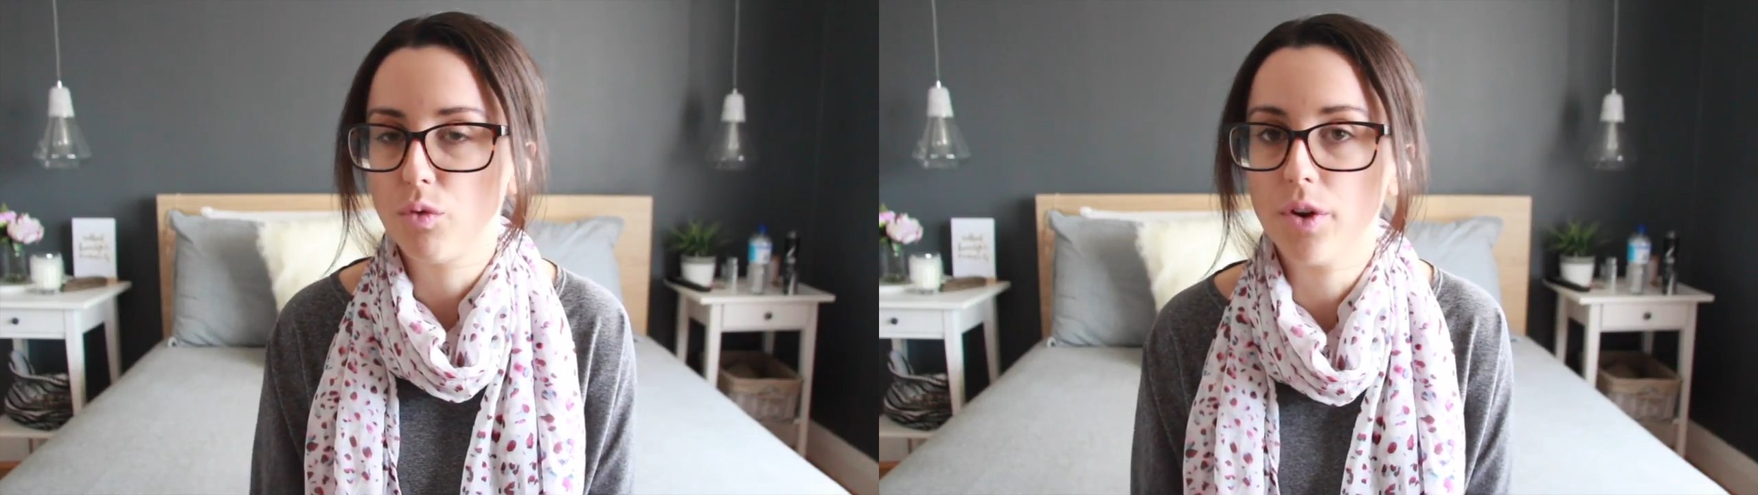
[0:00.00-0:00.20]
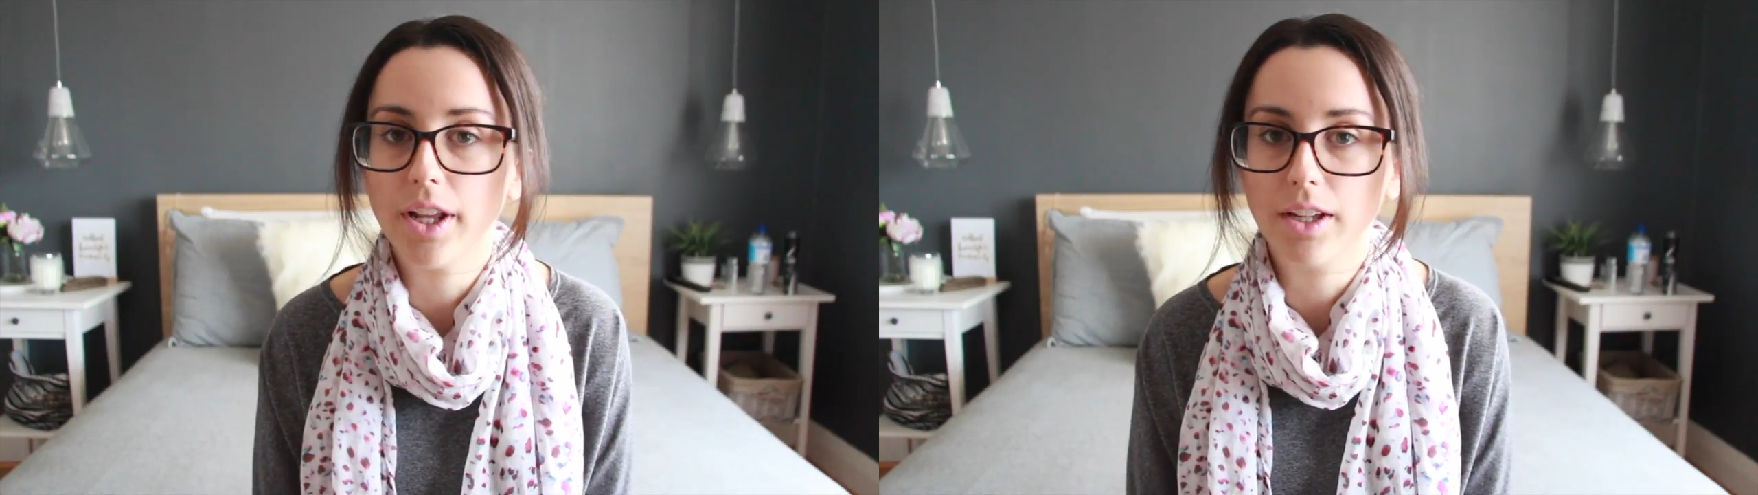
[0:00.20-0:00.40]

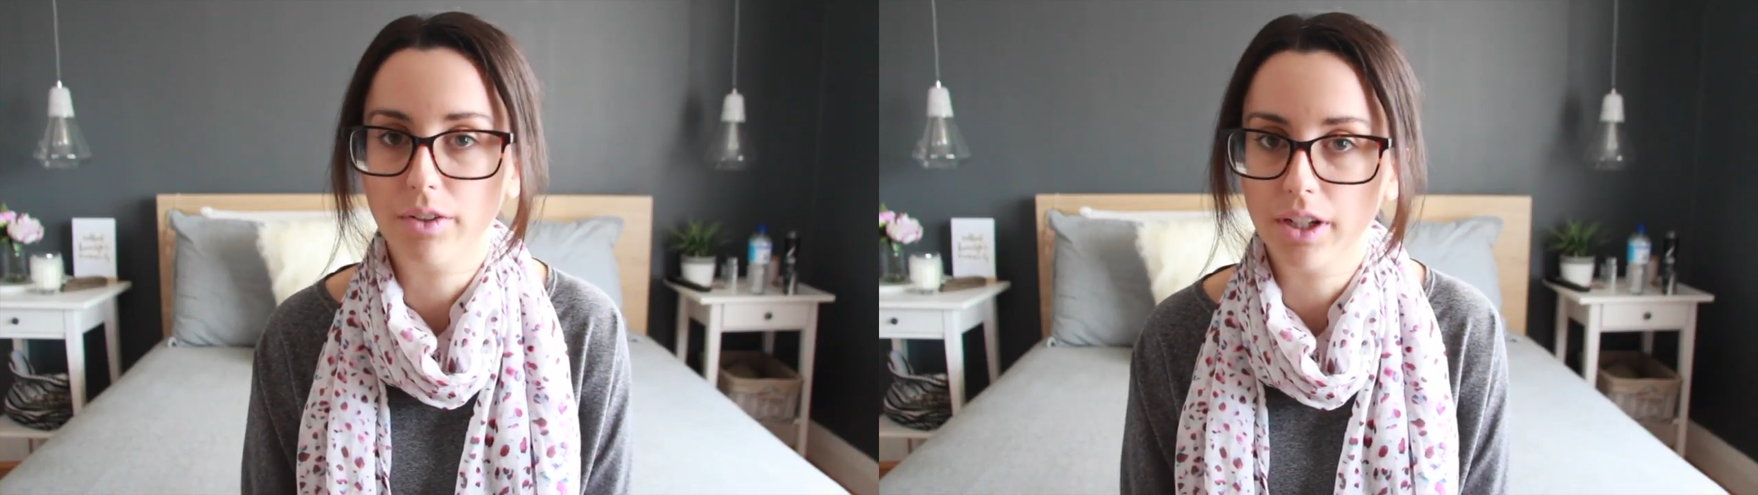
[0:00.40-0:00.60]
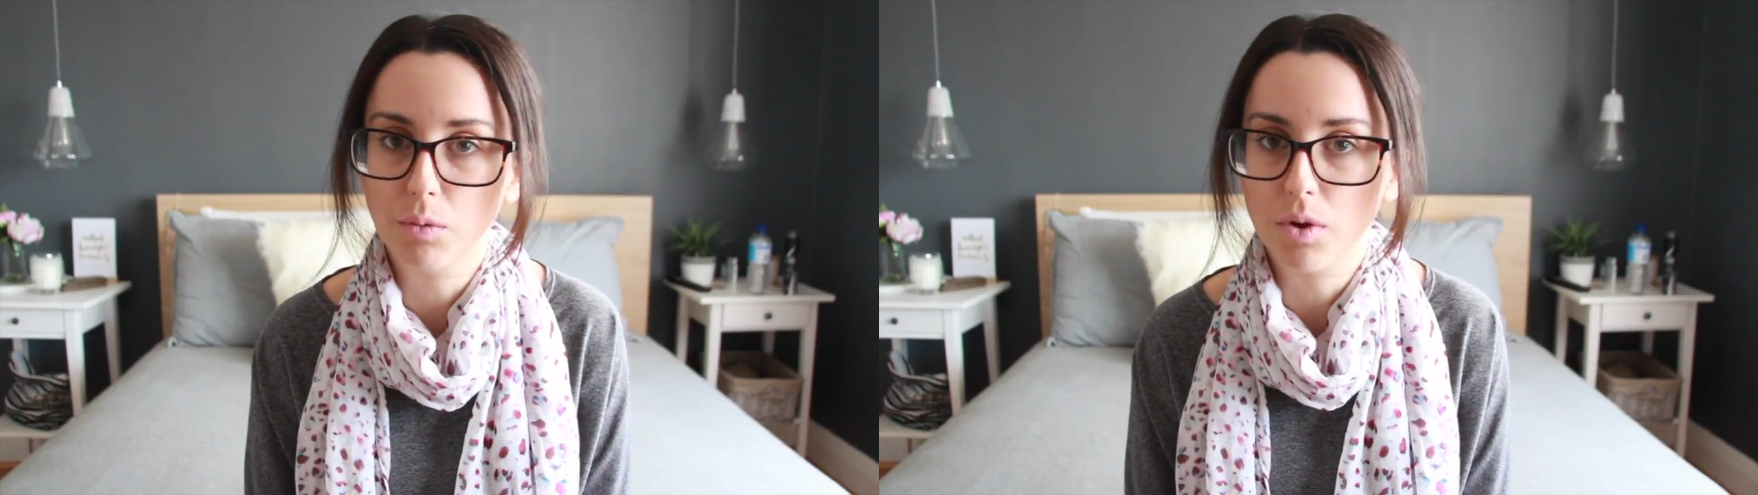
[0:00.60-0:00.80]

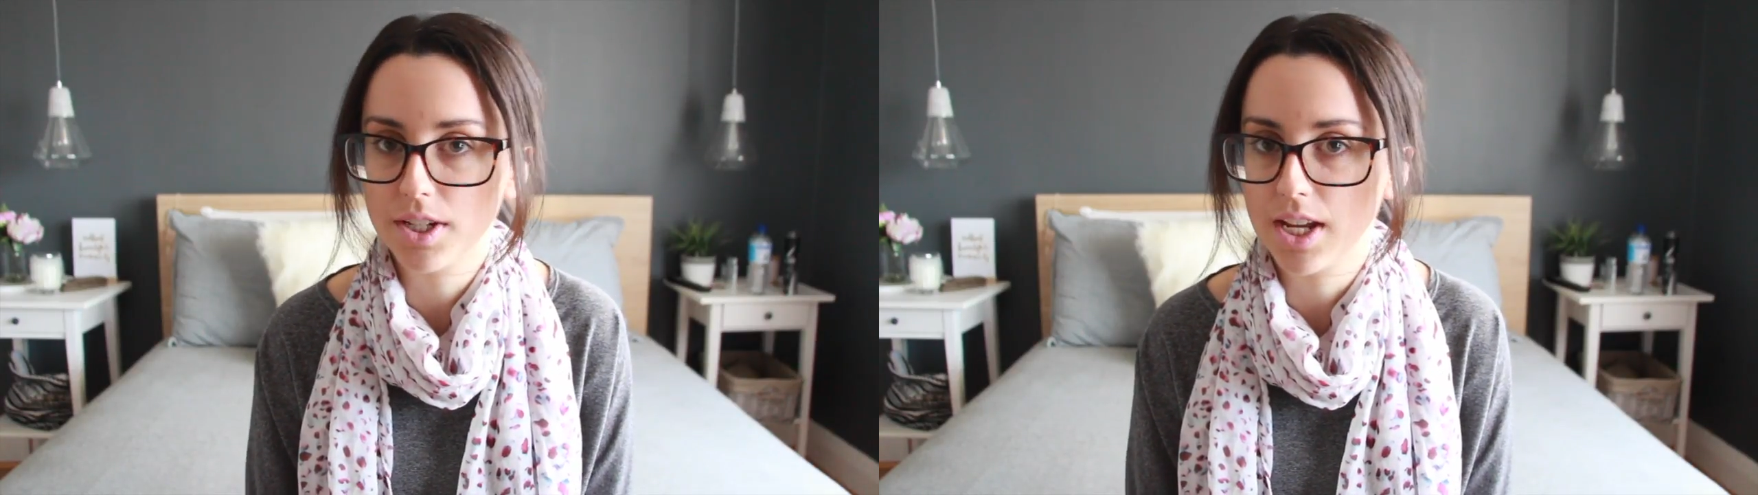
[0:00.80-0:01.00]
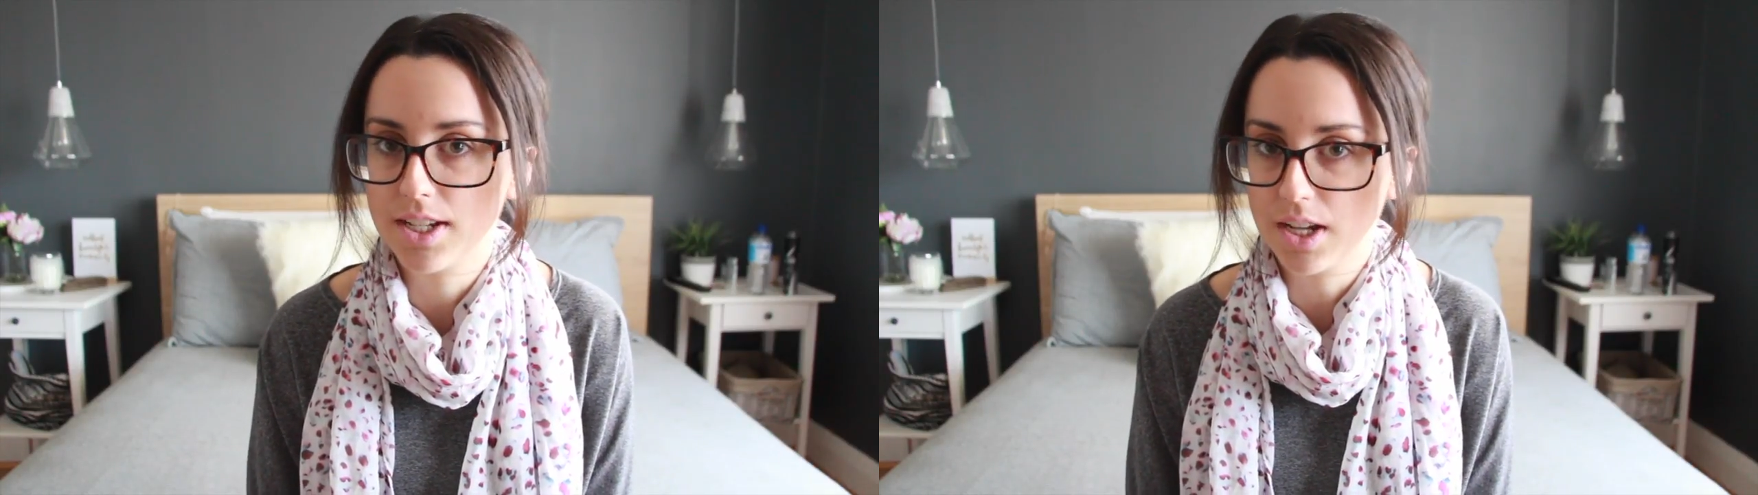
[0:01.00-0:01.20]
really
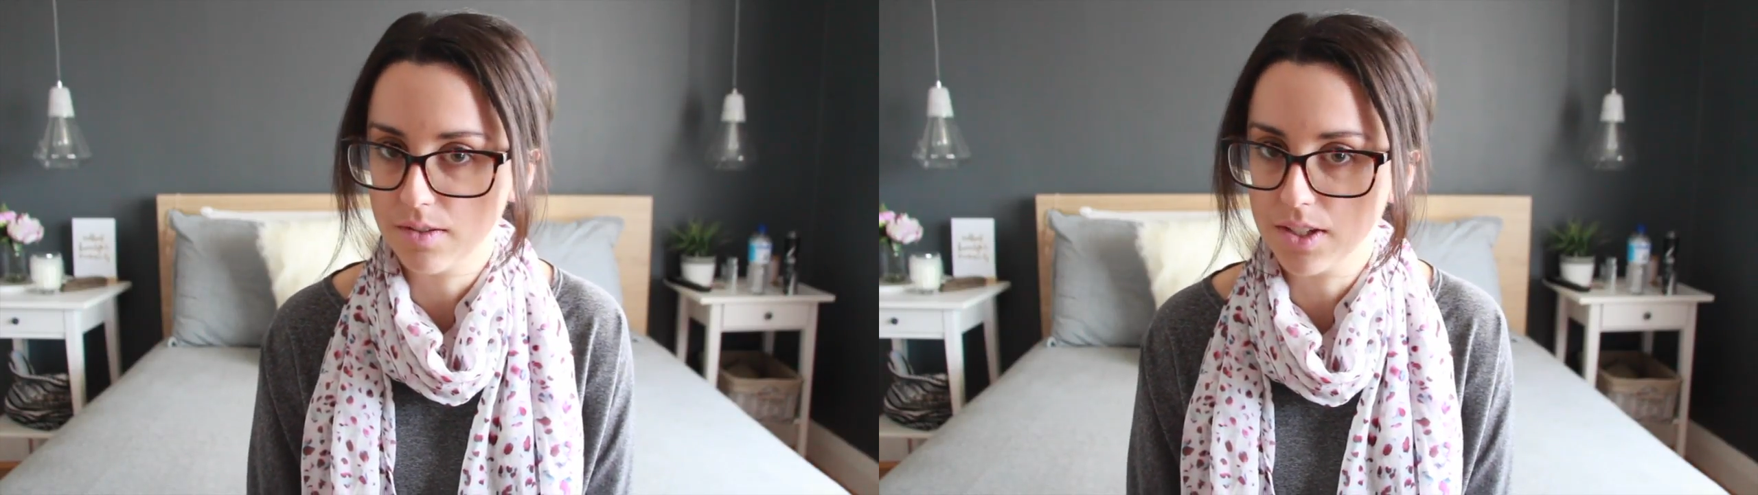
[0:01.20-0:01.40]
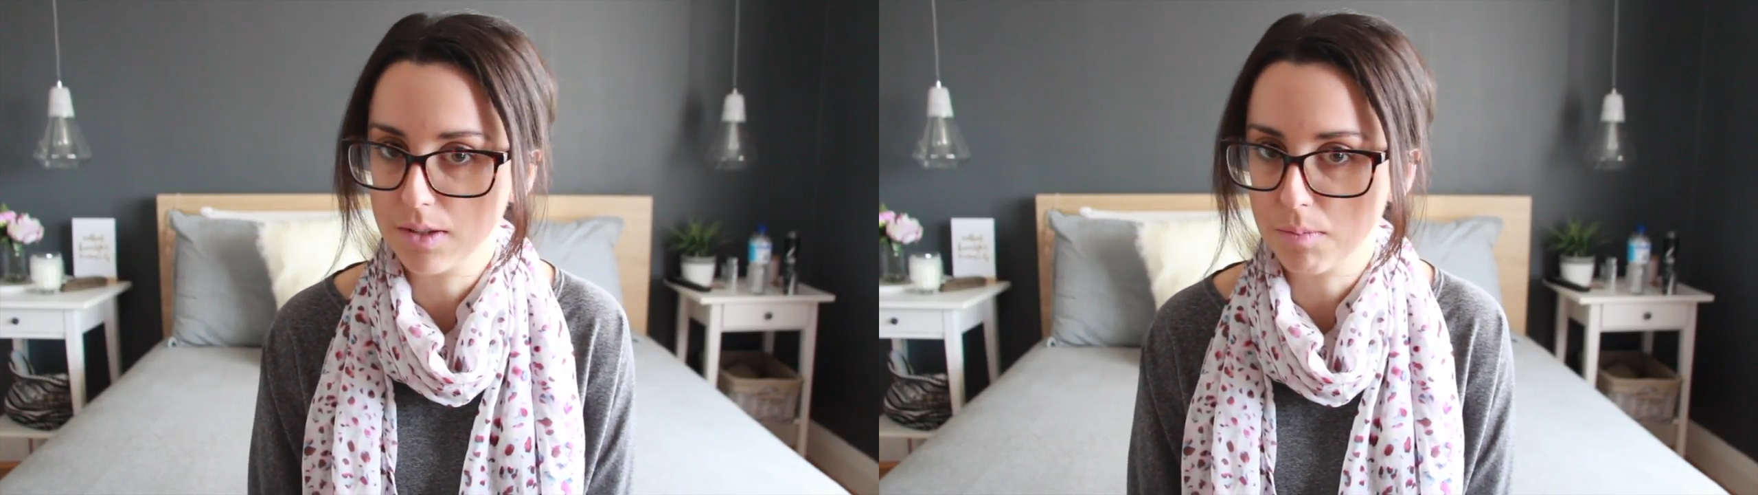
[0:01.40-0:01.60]
want to get
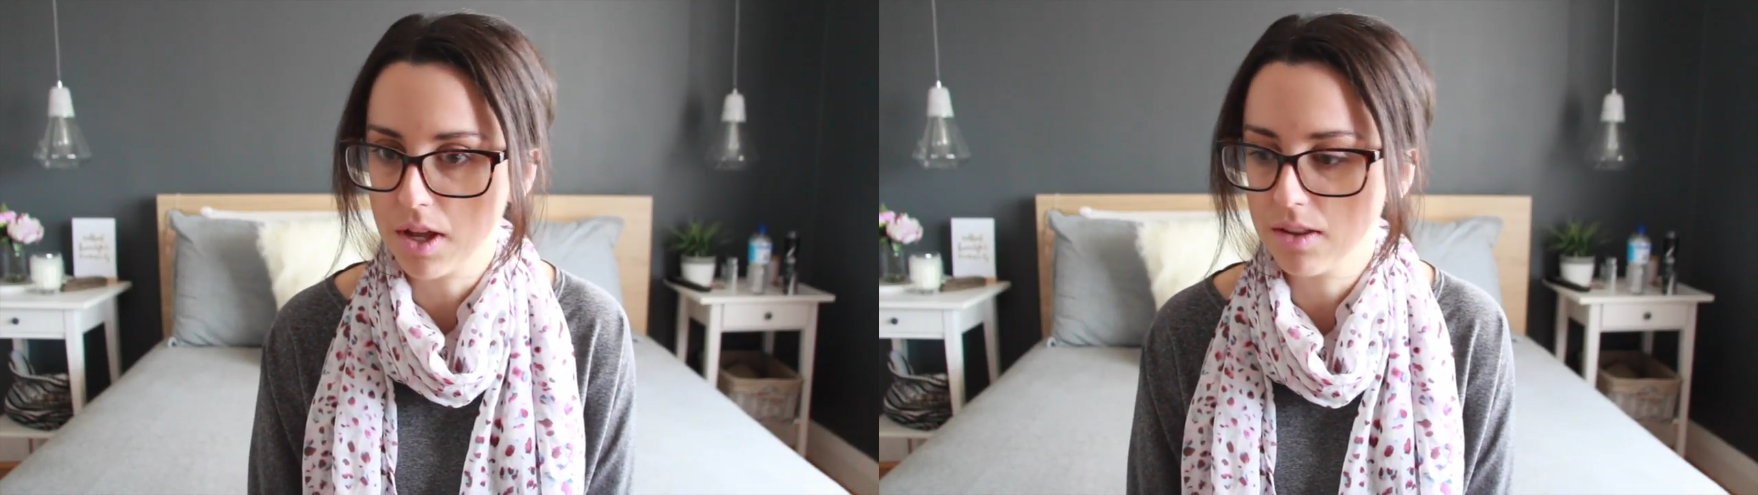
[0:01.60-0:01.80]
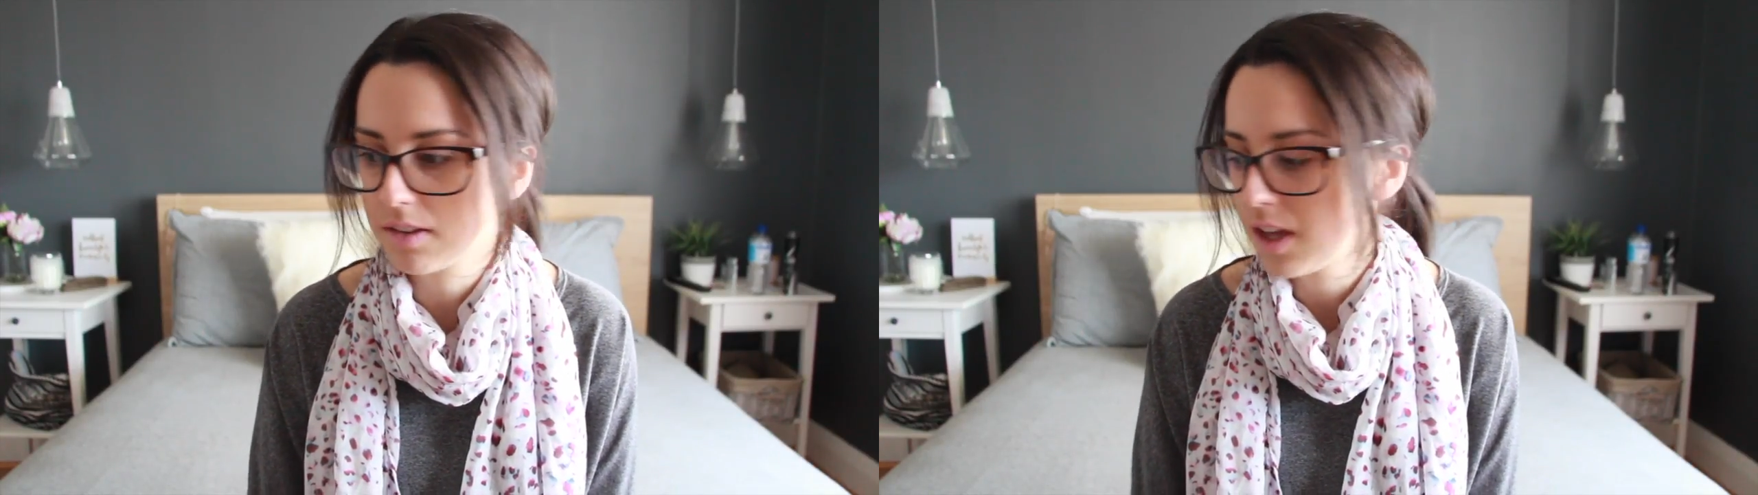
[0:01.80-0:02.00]
done this
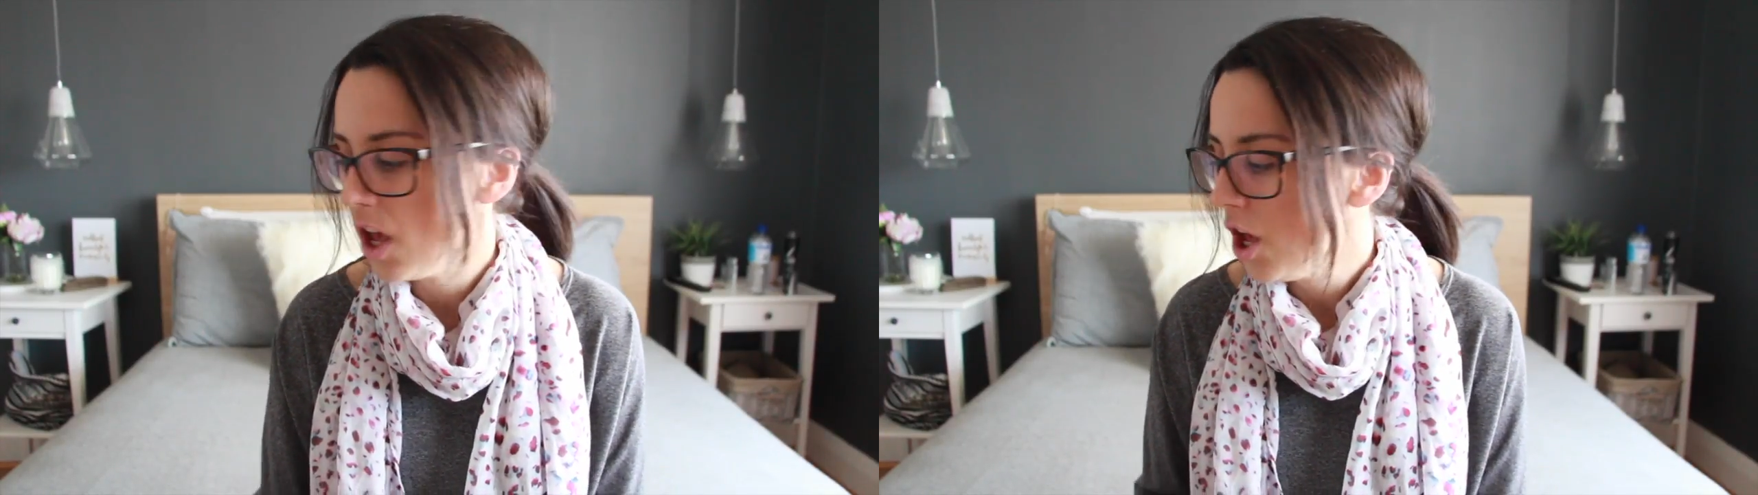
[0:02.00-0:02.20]
month.